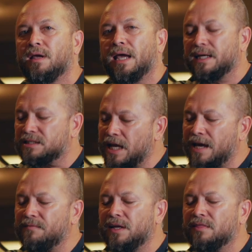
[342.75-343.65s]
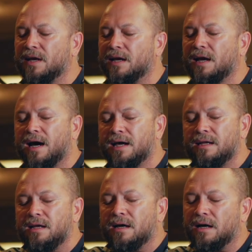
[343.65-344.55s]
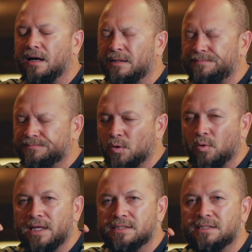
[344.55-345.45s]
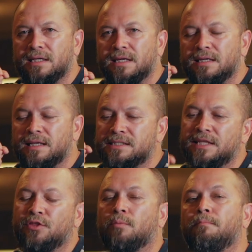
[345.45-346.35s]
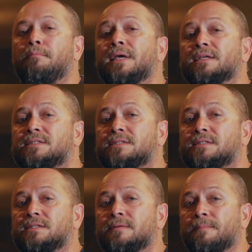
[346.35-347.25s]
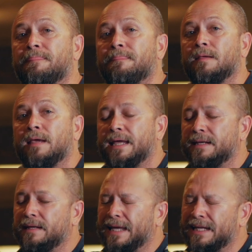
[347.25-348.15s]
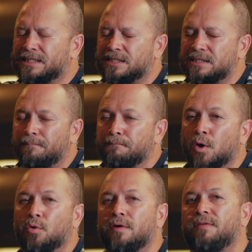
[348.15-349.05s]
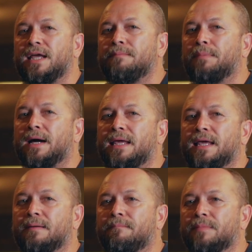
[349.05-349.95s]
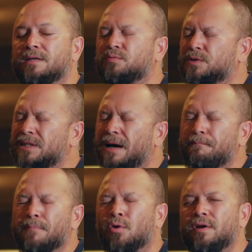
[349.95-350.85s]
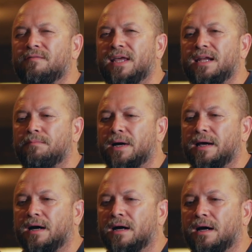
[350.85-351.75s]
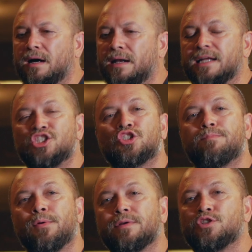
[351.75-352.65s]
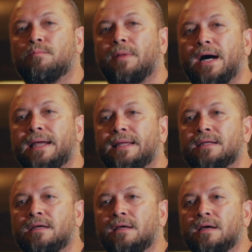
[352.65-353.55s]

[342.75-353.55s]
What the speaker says: And it's evident that God is in their midst, and it's motivated by Him. It's not motivated by an unspiritual mind